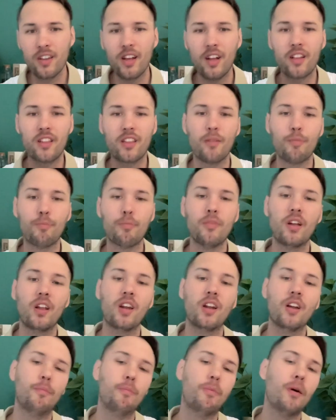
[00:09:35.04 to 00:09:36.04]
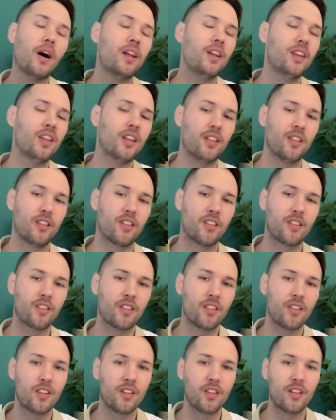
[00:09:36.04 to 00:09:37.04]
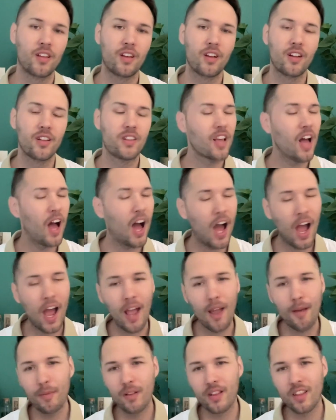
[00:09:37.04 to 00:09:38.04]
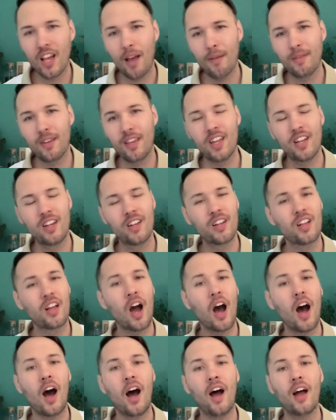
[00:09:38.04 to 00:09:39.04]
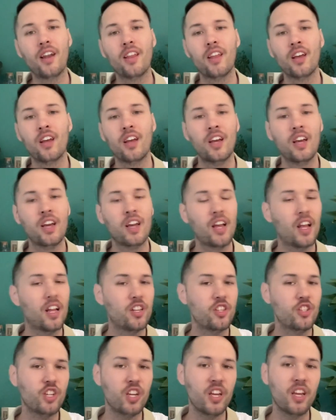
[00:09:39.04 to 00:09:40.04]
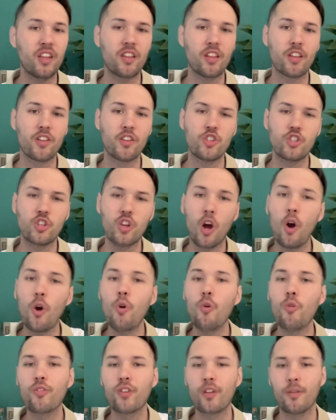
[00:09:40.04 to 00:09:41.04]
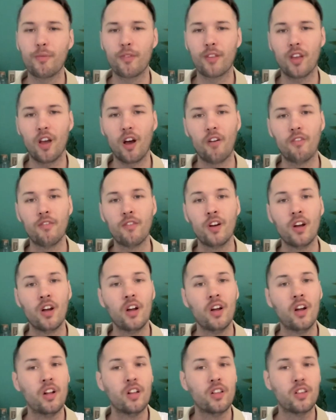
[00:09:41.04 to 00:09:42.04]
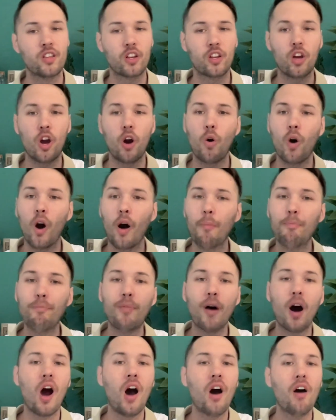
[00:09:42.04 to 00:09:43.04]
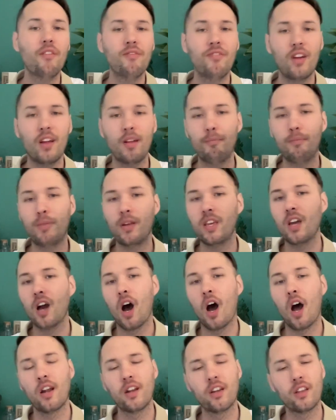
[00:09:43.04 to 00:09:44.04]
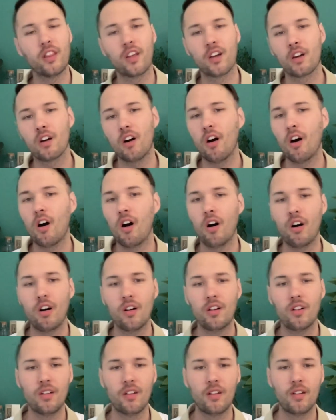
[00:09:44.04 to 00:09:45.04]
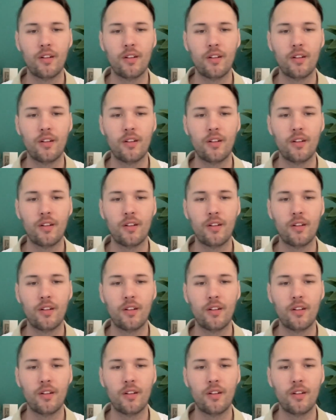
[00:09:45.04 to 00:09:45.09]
It's an abundance. Time and time again, God and Jesus shows himself to go above and beyond the call.